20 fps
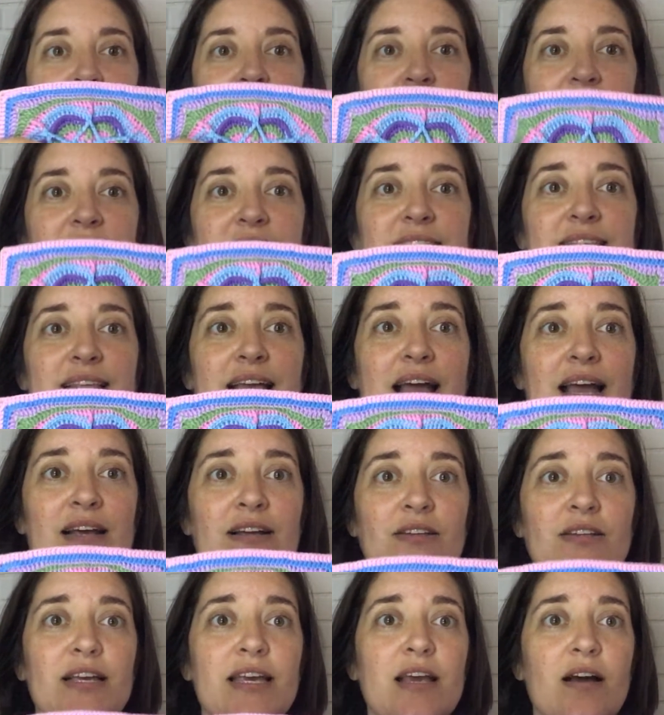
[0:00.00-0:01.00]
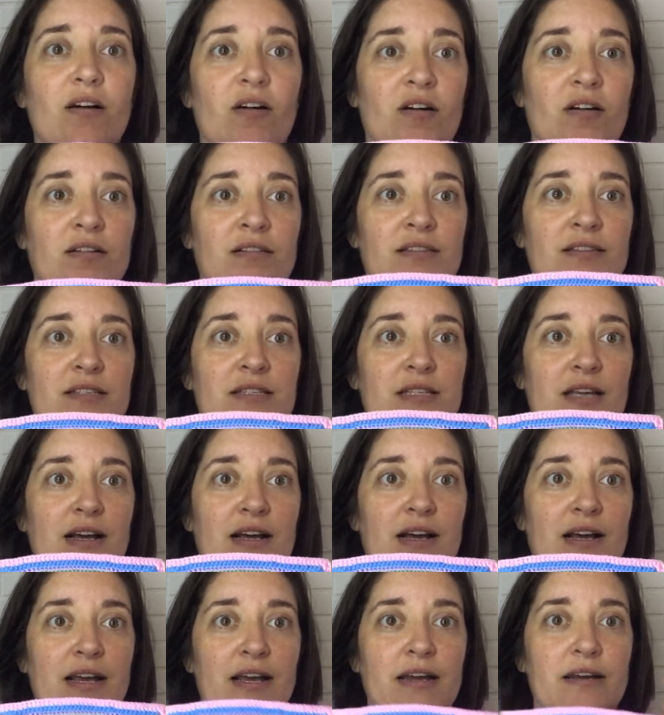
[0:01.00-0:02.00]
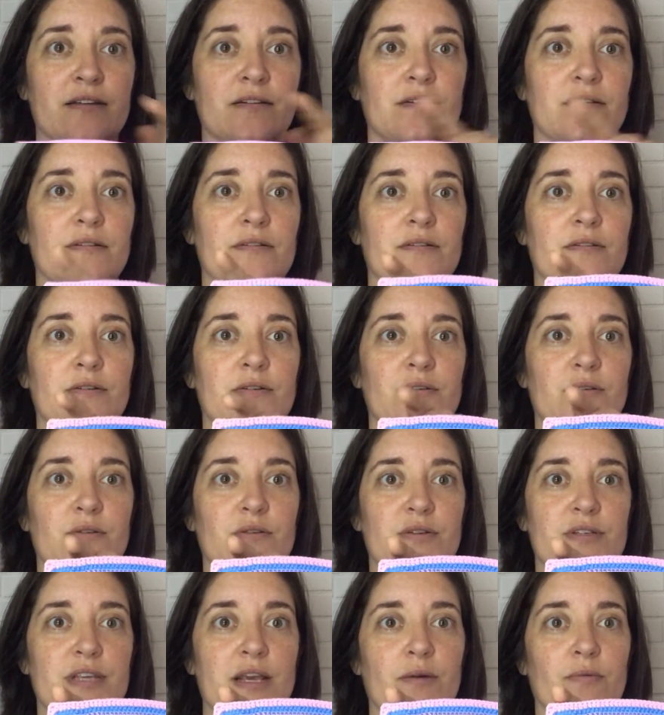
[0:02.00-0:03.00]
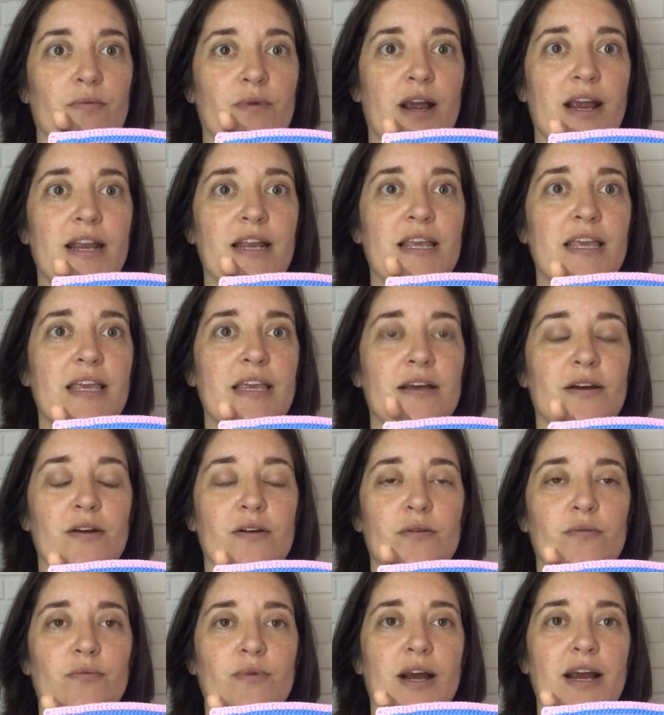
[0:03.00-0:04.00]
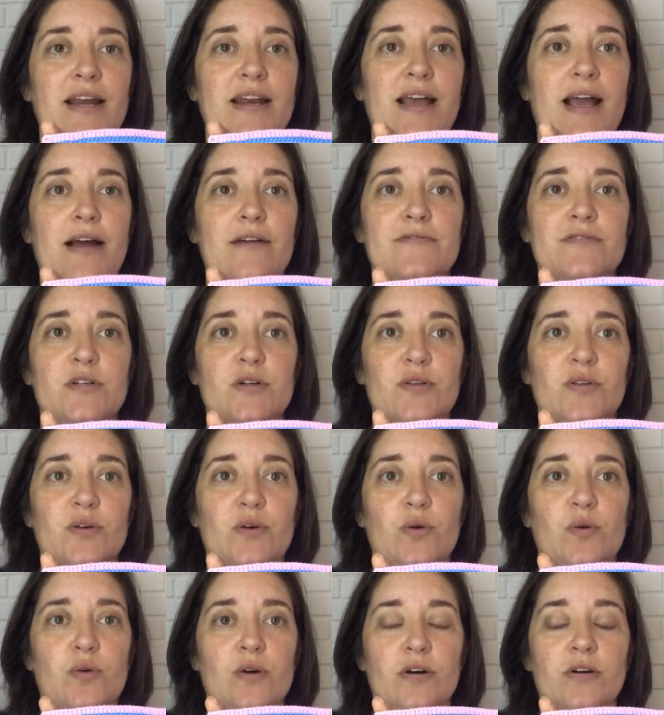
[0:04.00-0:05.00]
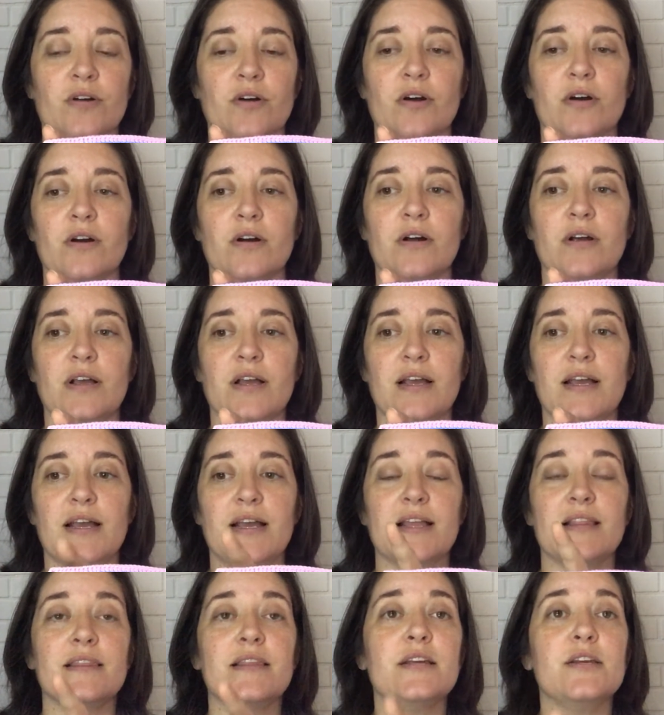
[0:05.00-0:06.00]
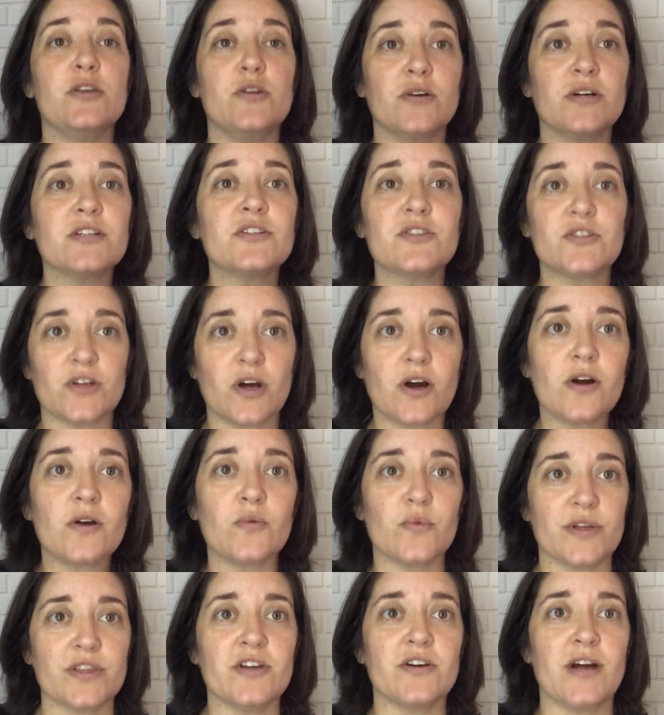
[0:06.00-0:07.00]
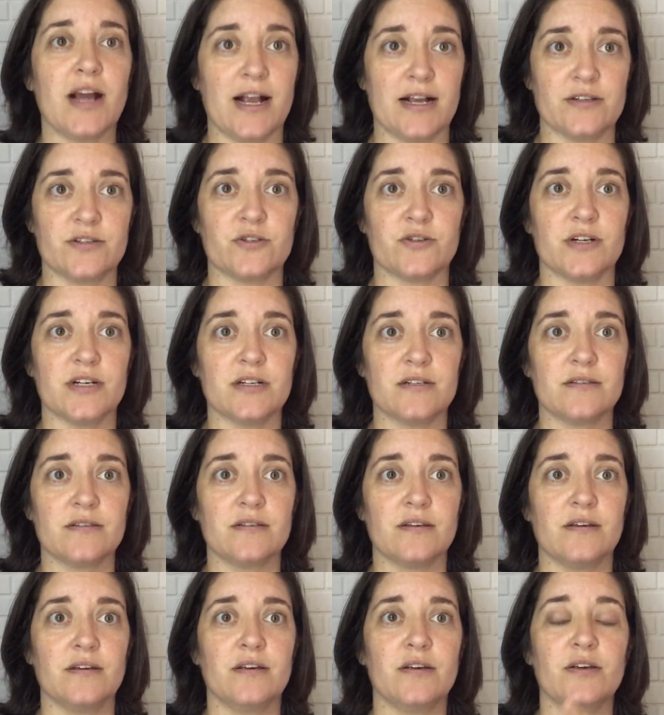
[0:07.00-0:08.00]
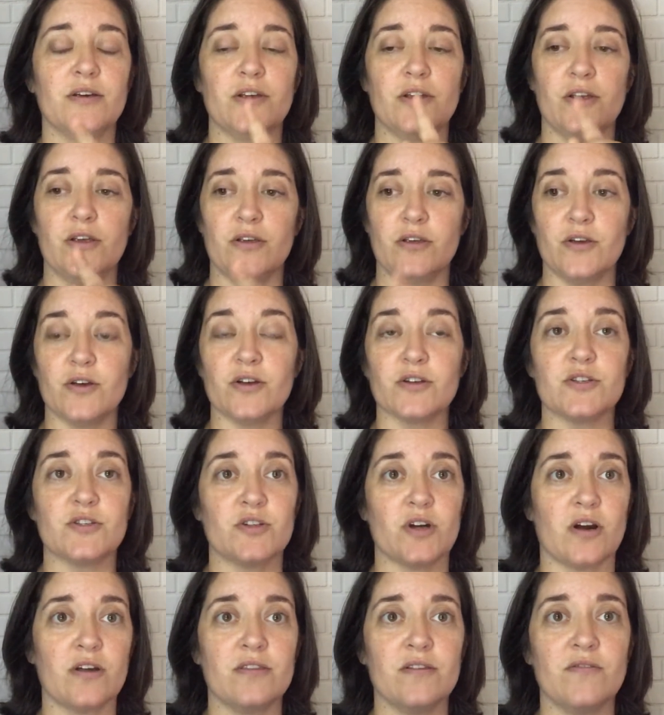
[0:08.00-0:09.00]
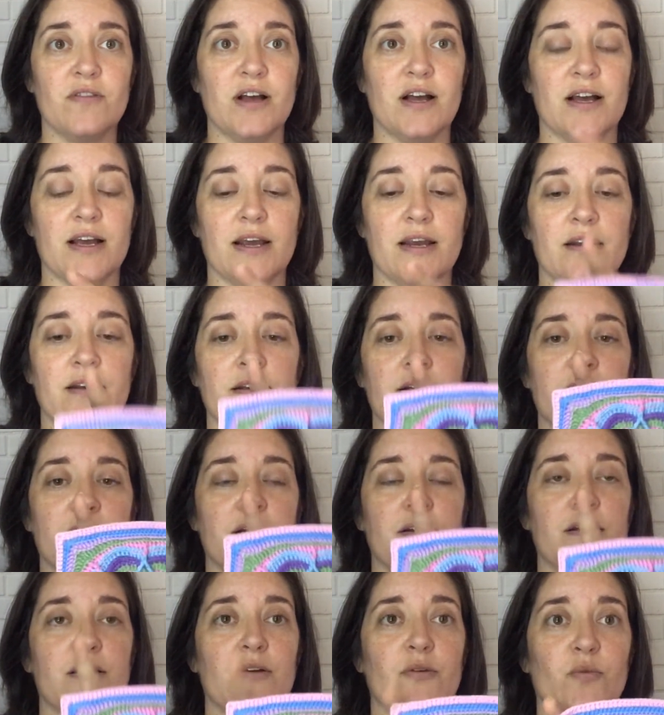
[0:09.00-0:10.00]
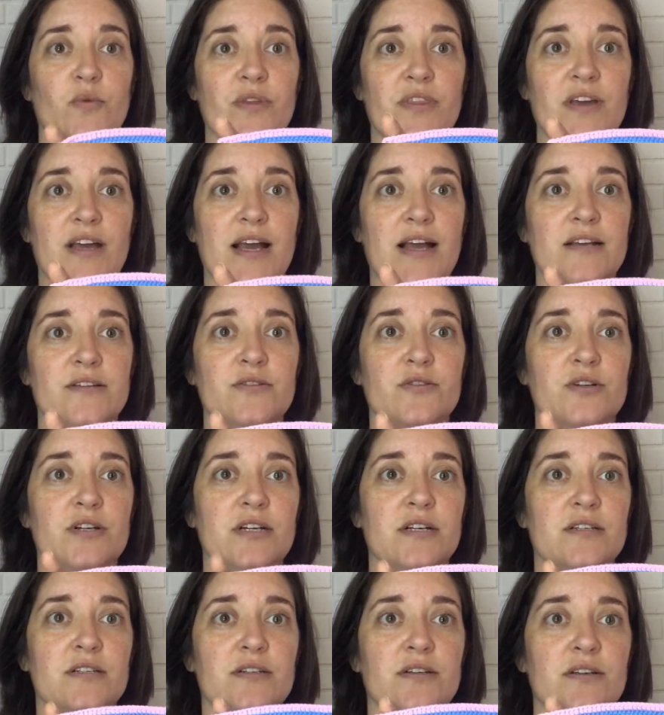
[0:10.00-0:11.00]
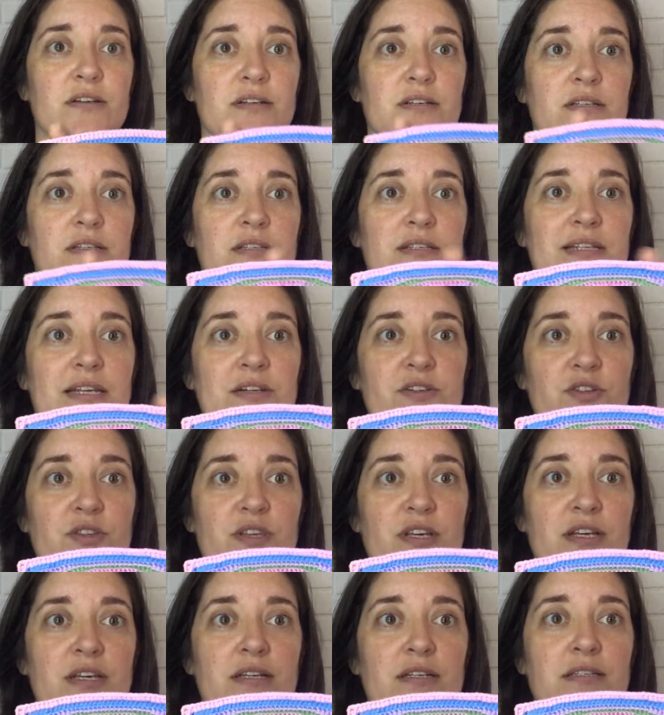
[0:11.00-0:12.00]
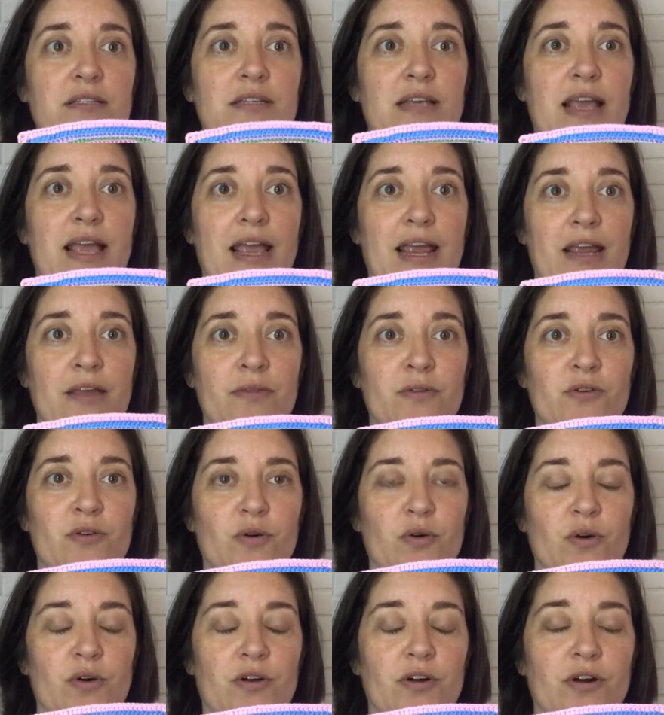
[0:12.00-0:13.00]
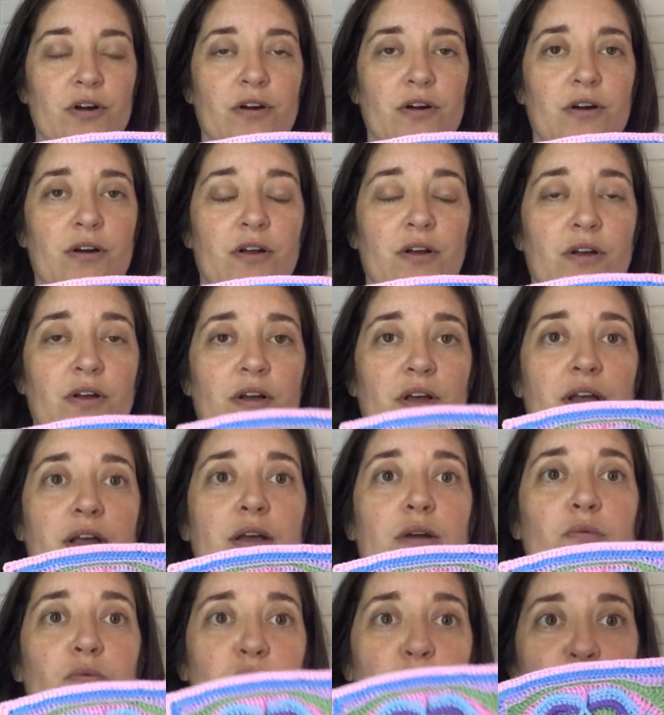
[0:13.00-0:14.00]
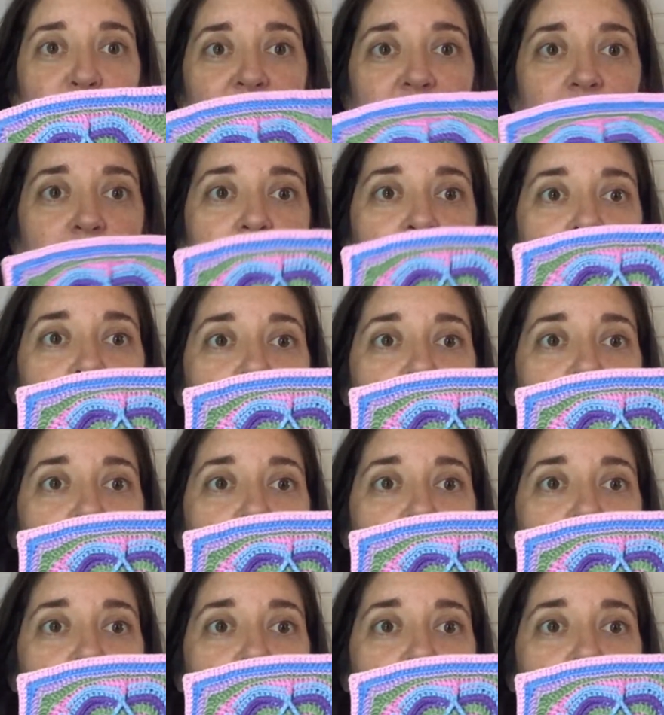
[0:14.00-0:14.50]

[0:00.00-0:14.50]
exactly on the side, or say right here, right after the corner, then you could start with your asterisk. You could start the line with the asterisk, stitch this and the corner, repeat